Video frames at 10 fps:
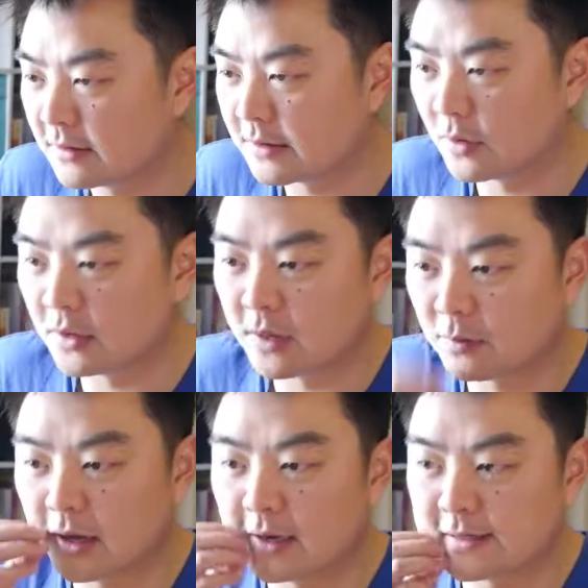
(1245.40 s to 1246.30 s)
So you're only
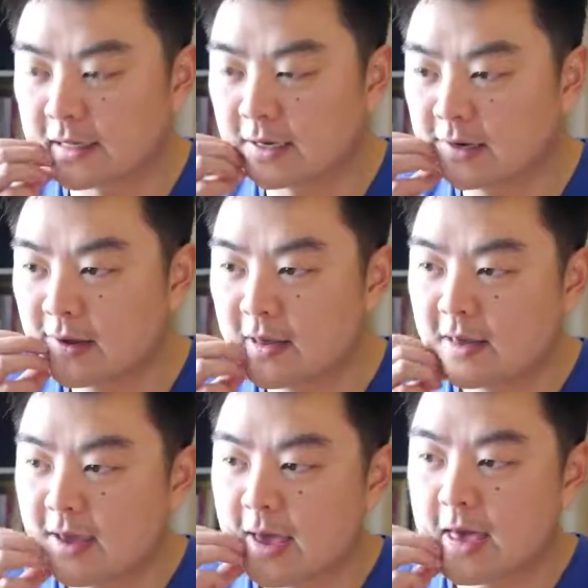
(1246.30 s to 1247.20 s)
applying 10,
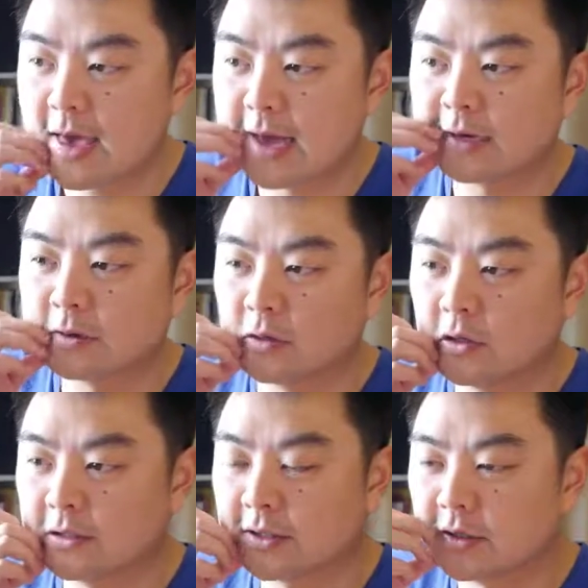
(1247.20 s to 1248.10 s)
and you'll
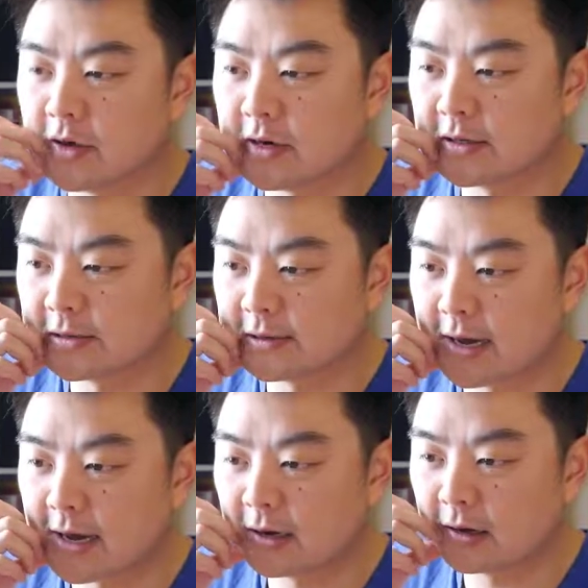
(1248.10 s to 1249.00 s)
also notice
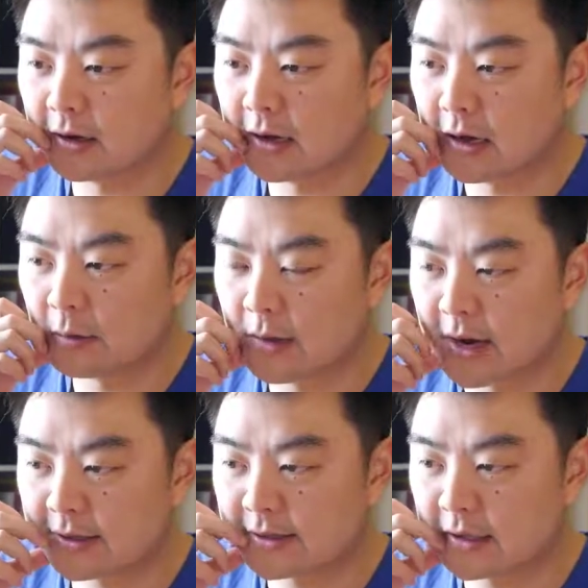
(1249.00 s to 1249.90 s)
that
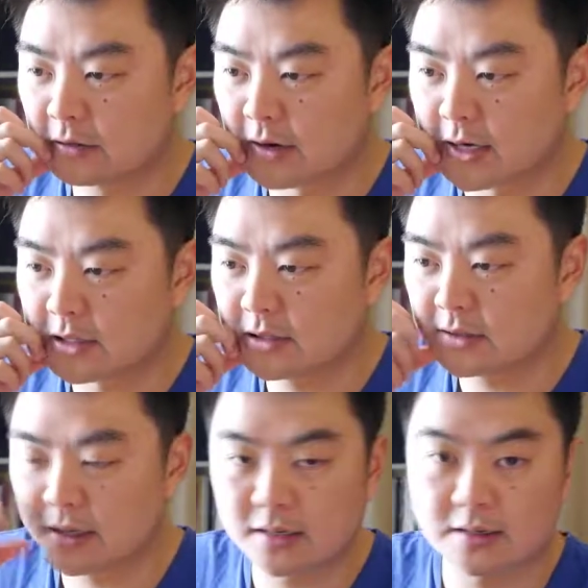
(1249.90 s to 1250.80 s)
my acceleration,
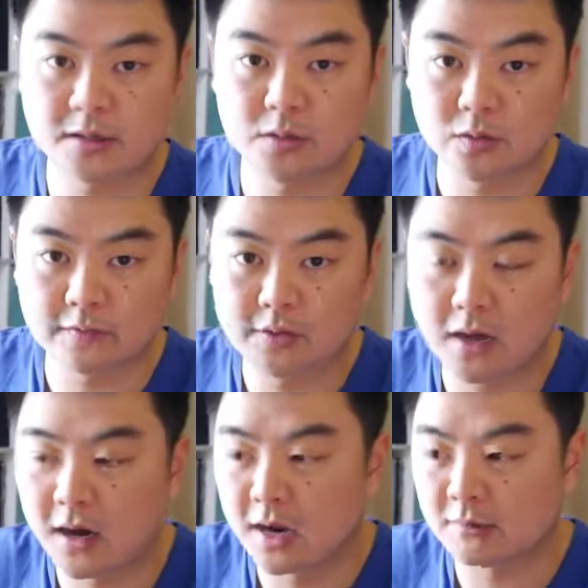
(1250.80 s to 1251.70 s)
so anything to do with
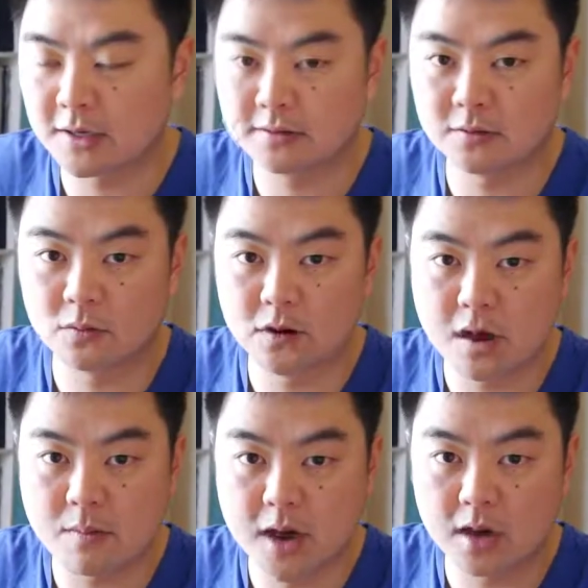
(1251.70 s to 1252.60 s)
time, you have to
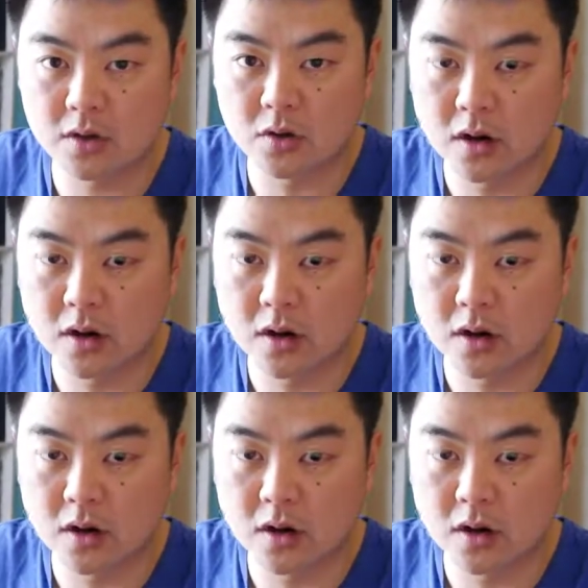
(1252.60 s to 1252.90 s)
worry about